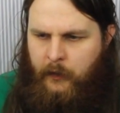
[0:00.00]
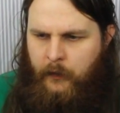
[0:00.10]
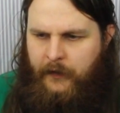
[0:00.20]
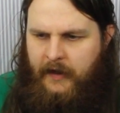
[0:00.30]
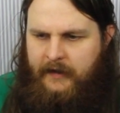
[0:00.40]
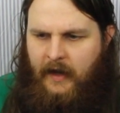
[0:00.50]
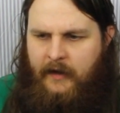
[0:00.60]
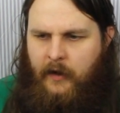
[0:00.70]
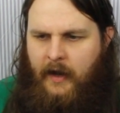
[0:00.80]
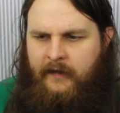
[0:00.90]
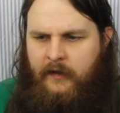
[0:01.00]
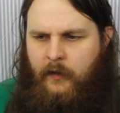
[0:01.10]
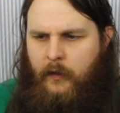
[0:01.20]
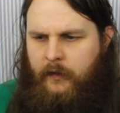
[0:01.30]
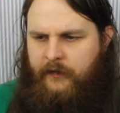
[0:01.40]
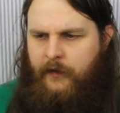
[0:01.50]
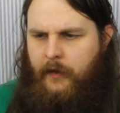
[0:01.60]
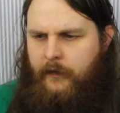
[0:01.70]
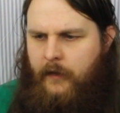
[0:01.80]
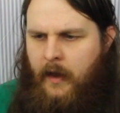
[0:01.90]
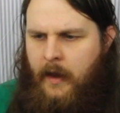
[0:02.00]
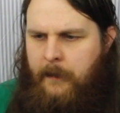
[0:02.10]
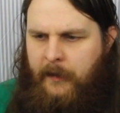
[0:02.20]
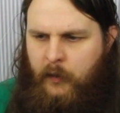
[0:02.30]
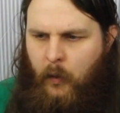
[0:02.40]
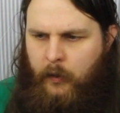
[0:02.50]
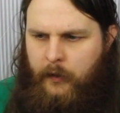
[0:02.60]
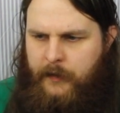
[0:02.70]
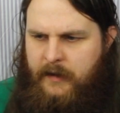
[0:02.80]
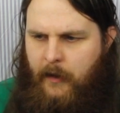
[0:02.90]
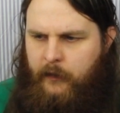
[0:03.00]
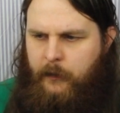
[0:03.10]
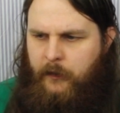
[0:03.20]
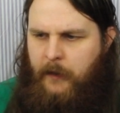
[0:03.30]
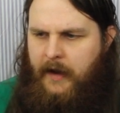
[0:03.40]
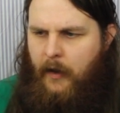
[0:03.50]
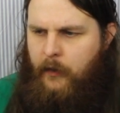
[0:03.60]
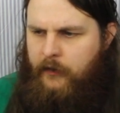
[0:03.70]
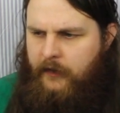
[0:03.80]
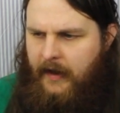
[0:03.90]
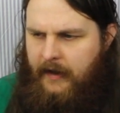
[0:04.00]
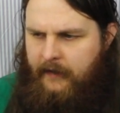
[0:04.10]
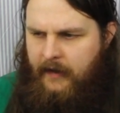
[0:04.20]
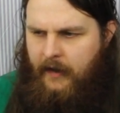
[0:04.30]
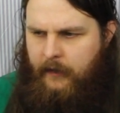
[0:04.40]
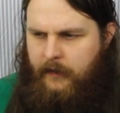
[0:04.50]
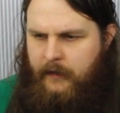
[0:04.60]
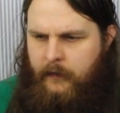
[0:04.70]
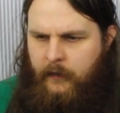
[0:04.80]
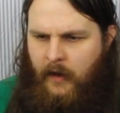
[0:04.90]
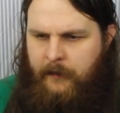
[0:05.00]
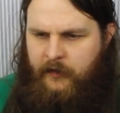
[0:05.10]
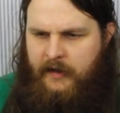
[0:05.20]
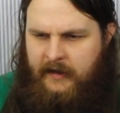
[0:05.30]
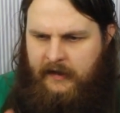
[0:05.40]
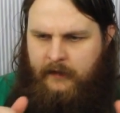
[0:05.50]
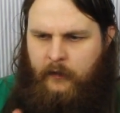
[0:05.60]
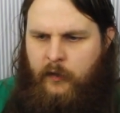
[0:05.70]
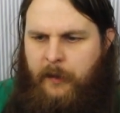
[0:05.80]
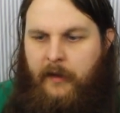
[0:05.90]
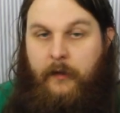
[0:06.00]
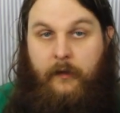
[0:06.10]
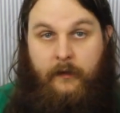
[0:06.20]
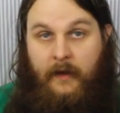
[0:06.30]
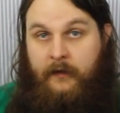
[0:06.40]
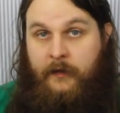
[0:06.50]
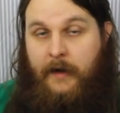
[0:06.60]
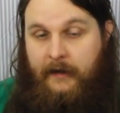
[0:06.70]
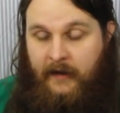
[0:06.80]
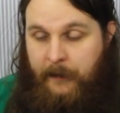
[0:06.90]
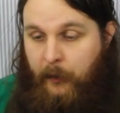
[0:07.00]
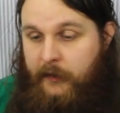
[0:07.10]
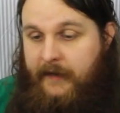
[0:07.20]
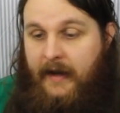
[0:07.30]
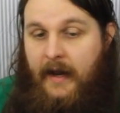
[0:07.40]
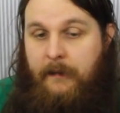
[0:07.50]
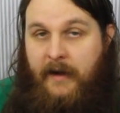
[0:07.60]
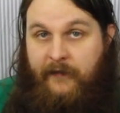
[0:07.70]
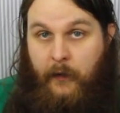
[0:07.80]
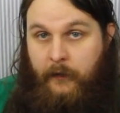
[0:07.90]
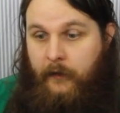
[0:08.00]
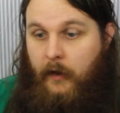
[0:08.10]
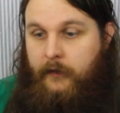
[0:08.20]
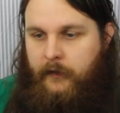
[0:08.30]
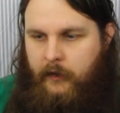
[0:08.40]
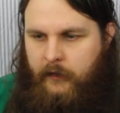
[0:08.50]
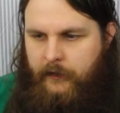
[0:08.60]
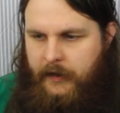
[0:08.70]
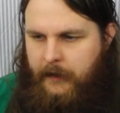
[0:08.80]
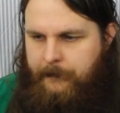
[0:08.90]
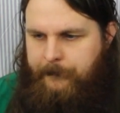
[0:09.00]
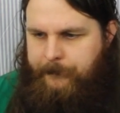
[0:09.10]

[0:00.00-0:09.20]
A cool thing I, I, I didn't notice at first, but caught on a rewatch was when origin Tan- Tannhaus used the time machine, he clicked the two buttons. That's correct. And I pointed that out in my first Dark Discussions video.